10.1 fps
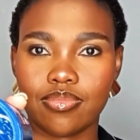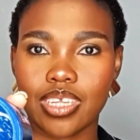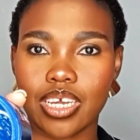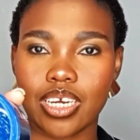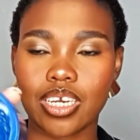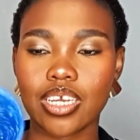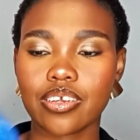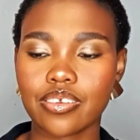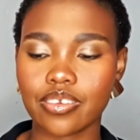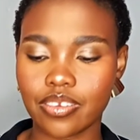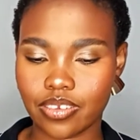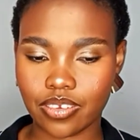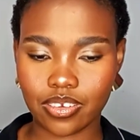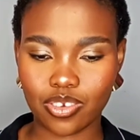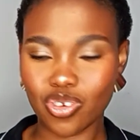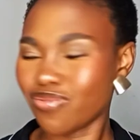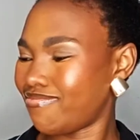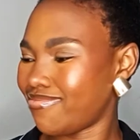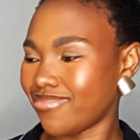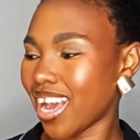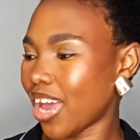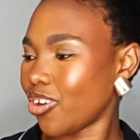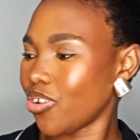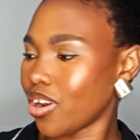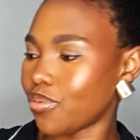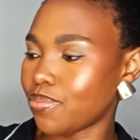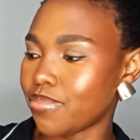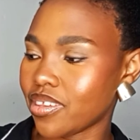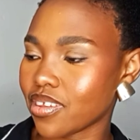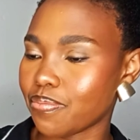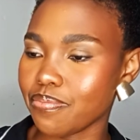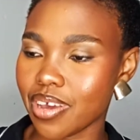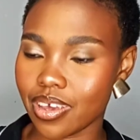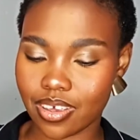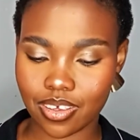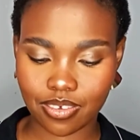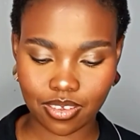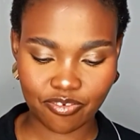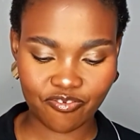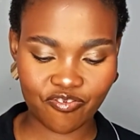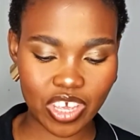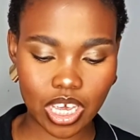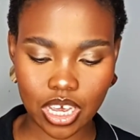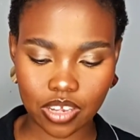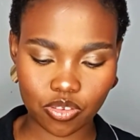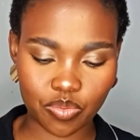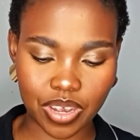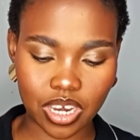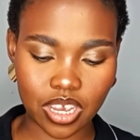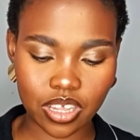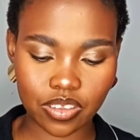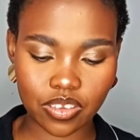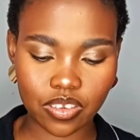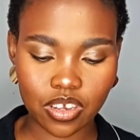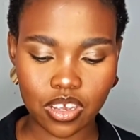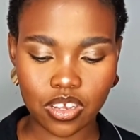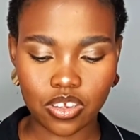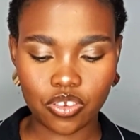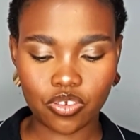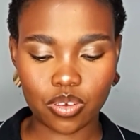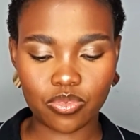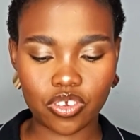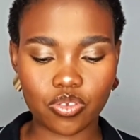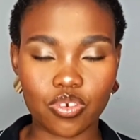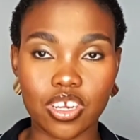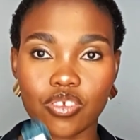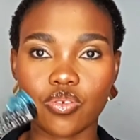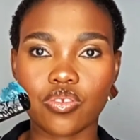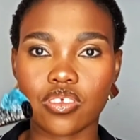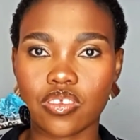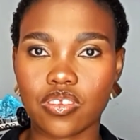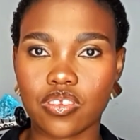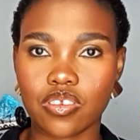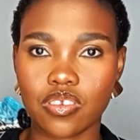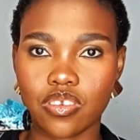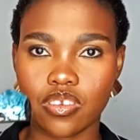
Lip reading: There it is. I don't want to mess up my fingers or my nails, so I'm just gonna use this